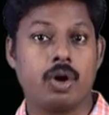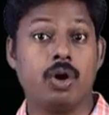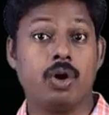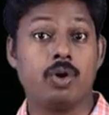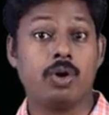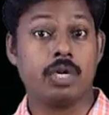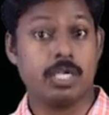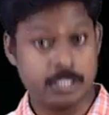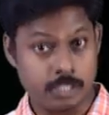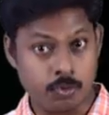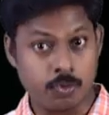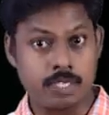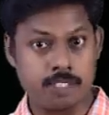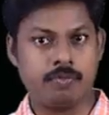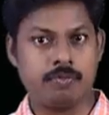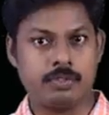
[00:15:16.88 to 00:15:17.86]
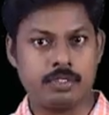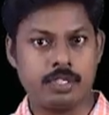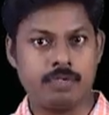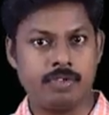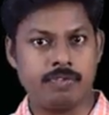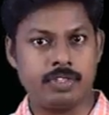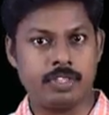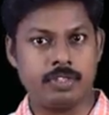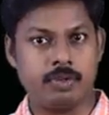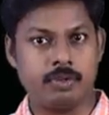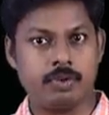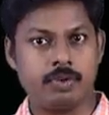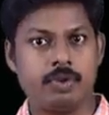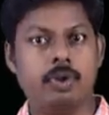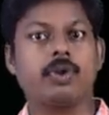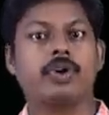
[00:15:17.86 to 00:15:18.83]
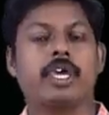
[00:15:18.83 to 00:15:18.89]
Oh, is he watching TV with you?
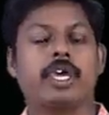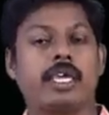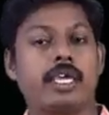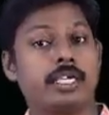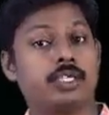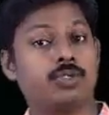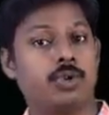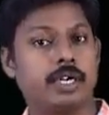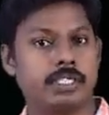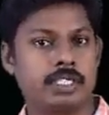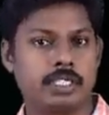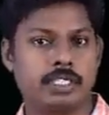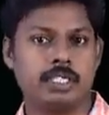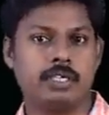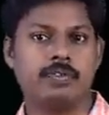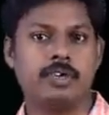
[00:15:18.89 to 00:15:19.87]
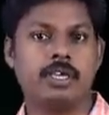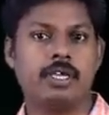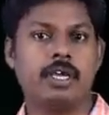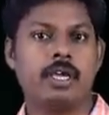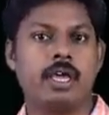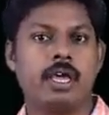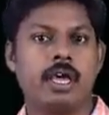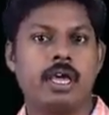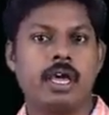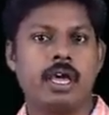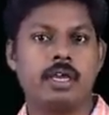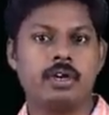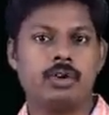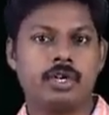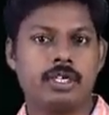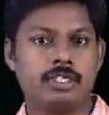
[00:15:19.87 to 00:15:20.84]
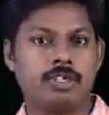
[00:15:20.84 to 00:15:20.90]
Okay, he's watching TV. And
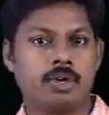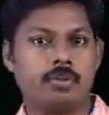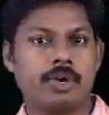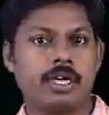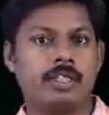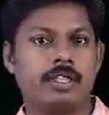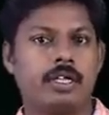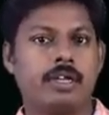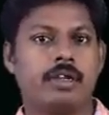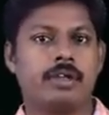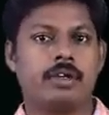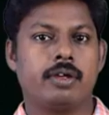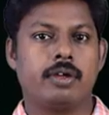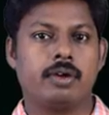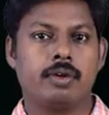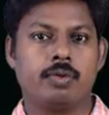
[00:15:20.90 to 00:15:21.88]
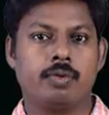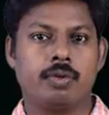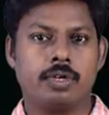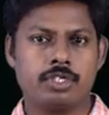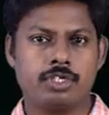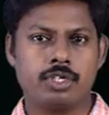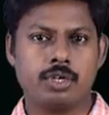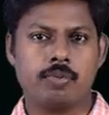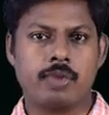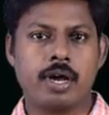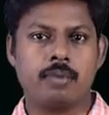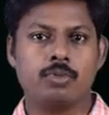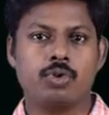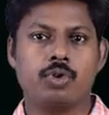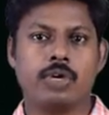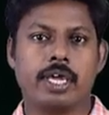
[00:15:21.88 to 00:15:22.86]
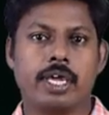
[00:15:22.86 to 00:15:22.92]
look at your mother. What is your mom
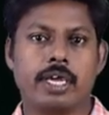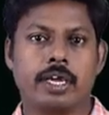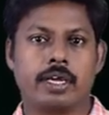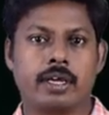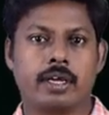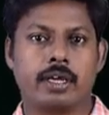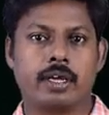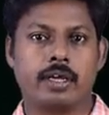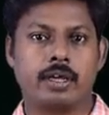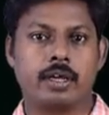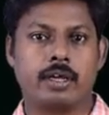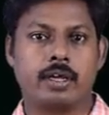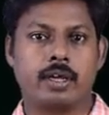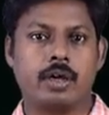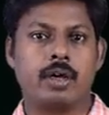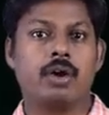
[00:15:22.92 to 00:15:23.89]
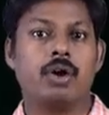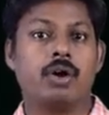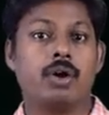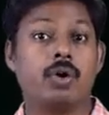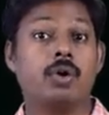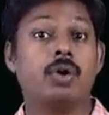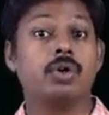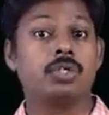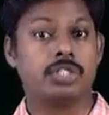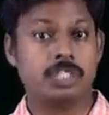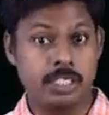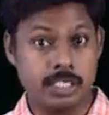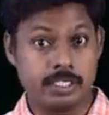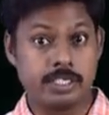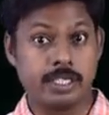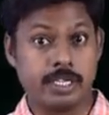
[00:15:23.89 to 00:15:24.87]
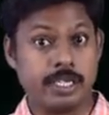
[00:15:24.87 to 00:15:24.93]
doing? Oh, she
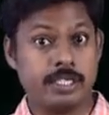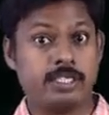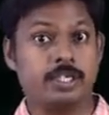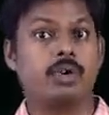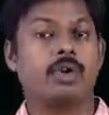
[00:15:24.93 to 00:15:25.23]
is in the kitchen.